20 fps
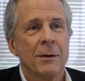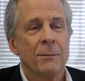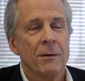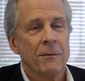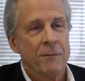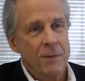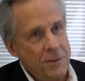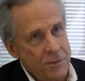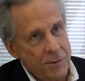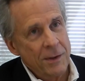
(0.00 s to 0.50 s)
But
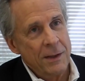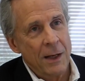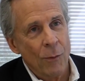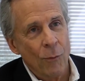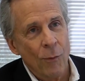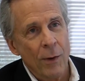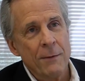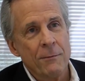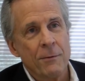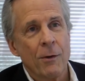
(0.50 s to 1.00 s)
eventually, that
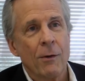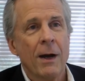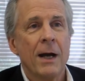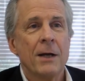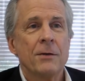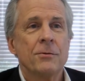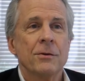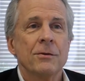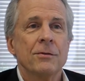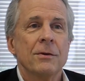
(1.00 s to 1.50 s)
wave
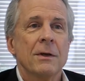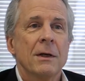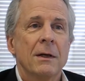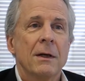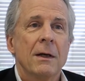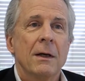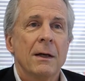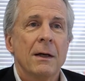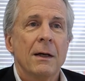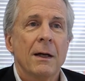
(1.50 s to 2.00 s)
crashes,
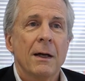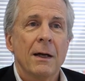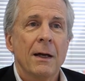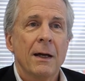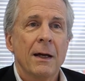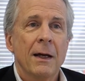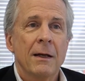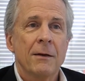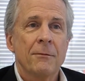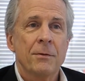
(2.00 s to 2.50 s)

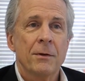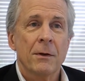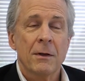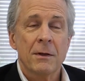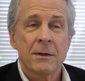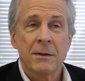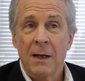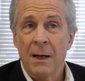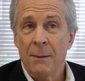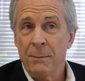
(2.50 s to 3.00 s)
and if you're on
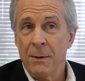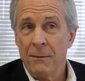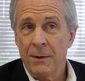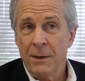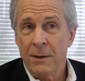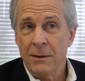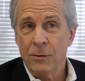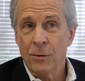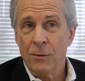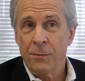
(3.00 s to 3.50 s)
top of it,
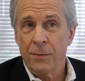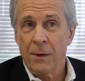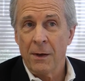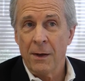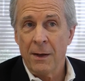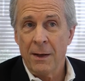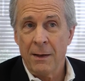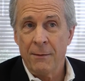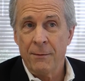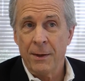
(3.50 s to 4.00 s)
too far
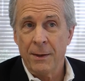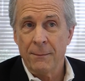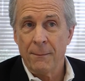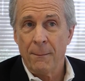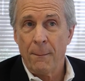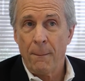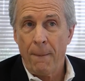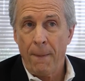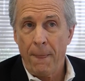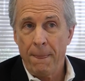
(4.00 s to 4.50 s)
ahead of it,
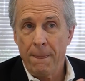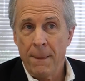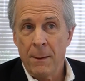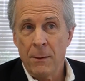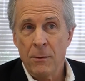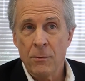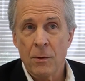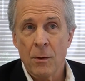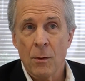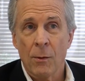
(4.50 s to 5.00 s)

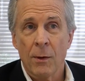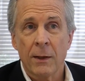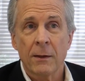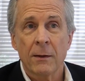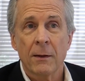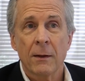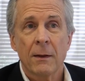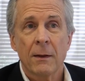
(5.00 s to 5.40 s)
you go under.